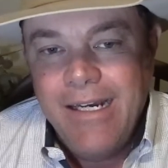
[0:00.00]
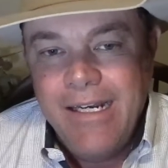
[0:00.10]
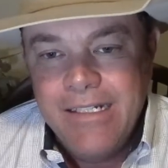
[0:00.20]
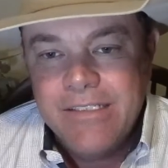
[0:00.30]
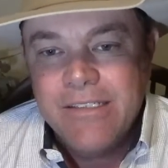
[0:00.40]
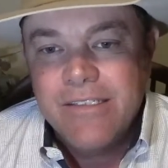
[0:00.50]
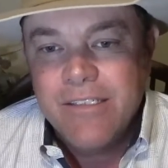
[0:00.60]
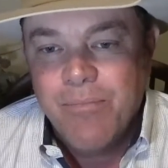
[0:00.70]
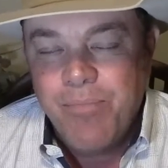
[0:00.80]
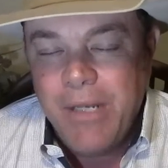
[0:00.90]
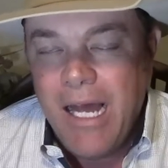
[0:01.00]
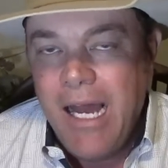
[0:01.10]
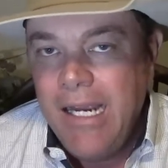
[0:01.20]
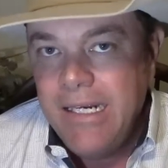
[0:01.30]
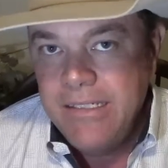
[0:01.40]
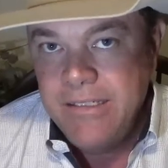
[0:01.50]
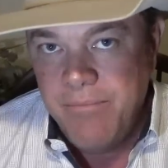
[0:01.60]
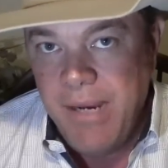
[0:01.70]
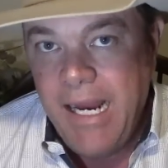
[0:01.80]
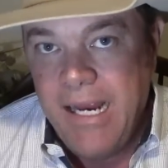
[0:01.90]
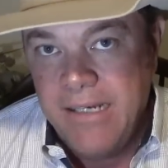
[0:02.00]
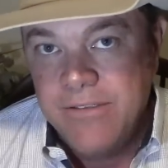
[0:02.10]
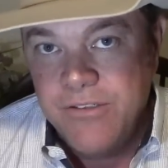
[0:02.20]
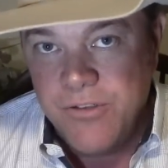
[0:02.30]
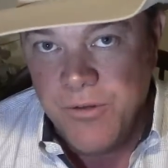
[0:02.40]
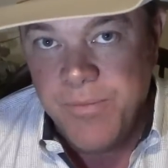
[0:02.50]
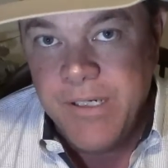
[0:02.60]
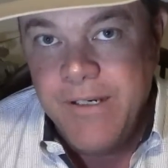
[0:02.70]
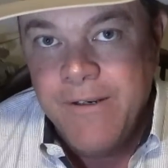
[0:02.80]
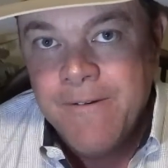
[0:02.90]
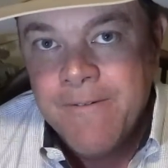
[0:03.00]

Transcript: It's supply and demand, stupid.